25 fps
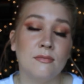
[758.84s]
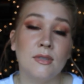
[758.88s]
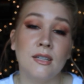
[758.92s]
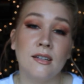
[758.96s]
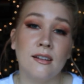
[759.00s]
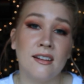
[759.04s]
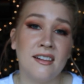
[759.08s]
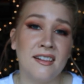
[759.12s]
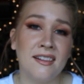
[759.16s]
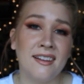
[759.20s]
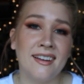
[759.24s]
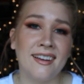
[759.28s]

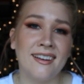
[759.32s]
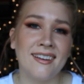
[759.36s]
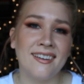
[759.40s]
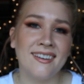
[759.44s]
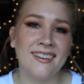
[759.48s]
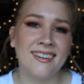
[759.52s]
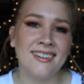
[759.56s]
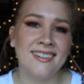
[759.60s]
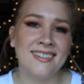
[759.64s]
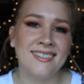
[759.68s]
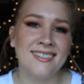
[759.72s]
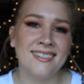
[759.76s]

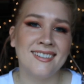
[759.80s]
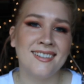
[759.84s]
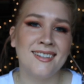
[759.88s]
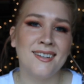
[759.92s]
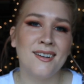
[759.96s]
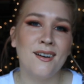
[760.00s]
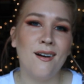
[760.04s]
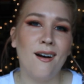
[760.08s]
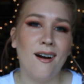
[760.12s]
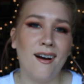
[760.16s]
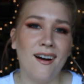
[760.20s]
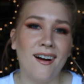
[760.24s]
click
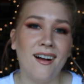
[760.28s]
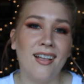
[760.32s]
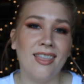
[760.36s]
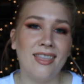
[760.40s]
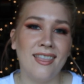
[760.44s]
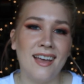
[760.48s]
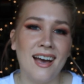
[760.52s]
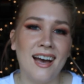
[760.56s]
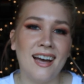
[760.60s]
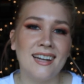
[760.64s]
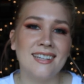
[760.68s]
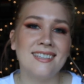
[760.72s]
on
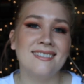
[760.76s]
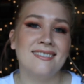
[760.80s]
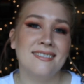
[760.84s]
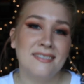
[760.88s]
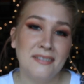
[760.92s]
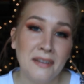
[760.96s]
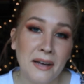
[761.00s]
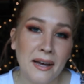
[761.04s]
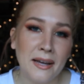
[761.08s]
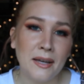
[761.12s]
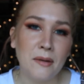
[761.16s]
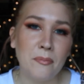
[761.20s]
that
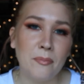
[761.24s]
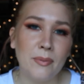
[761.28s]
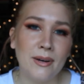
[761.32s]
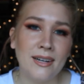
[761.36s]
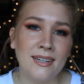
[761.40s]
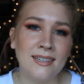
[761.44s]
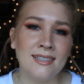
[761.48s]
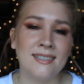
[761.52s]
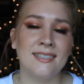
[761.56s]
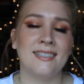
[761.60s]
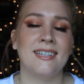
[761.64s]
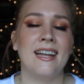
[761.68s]
like
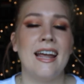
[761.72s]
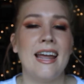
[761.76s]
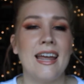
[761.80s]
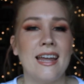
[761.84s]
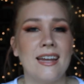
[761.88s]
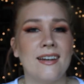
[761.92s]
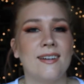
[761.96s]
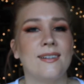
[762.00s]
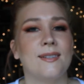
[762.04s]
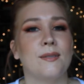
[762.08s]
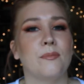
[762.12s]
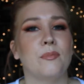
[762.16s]
button
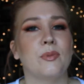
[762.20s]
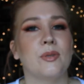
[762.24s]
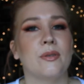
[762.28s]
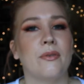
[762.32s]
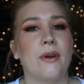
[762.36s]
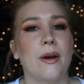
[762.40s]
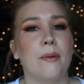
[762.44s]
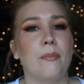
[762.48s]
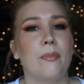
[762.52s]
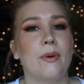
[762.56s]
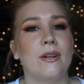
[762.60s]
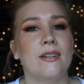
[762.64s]
and
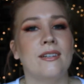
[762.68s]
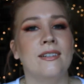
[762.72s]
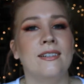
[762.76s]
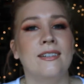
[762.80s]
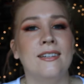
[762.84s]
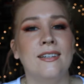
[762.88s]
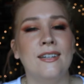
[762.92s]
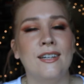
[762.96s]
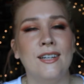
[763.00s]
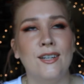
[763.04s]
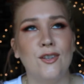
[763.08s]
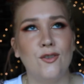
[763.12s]
subscribe
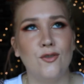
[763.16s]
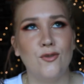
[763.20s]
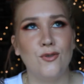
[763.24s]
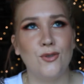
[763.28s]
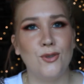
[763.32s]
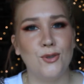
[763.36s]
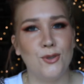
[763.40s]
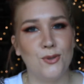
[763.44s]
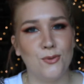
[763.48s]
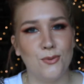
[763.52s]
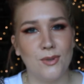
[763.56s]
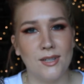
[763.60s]
button if
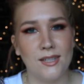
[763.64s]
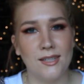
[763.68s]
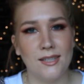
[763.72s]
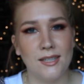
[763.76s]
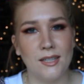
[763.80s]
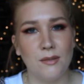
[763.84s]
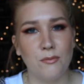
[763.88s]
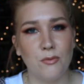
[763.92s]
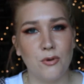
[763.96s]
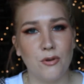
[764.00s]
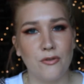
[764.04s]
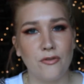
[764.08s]
you do want to
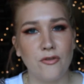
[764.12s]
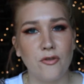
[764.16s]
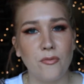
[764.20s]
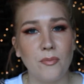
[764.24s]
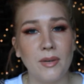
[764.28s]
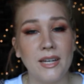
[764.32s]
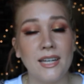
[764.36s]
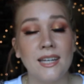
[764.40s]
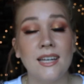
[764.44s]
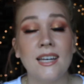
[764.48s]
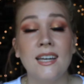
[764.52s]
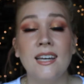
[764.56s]
see more from
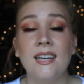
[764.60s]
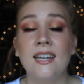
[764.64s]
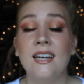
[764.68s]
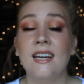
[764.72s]
me.